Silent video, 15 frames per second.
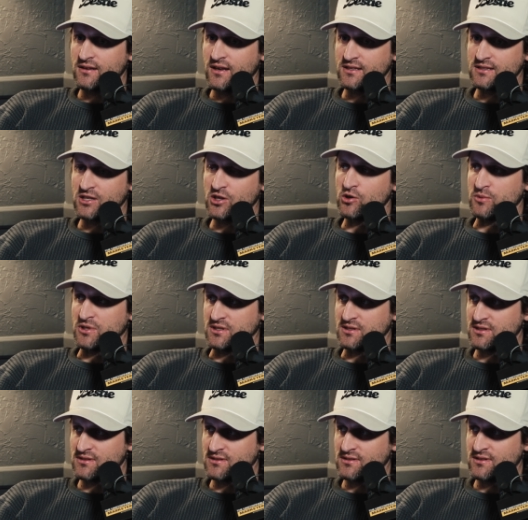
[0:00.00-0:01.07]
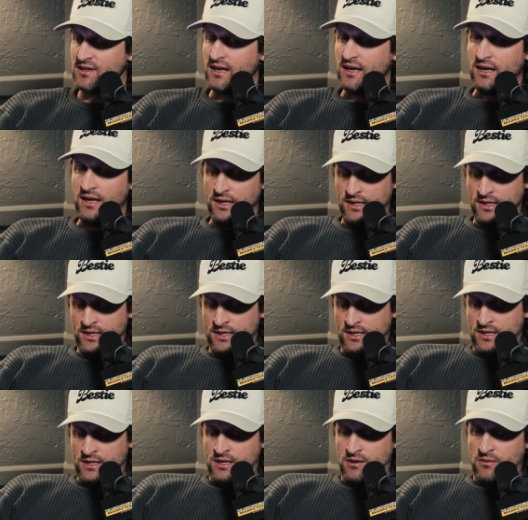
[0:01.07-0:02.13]
as humans.
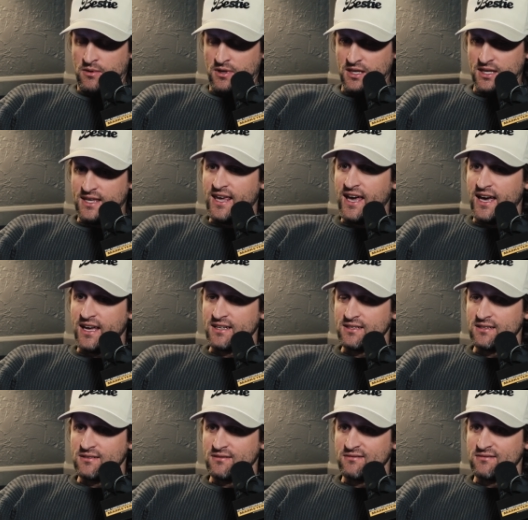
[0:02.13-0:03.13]
Yet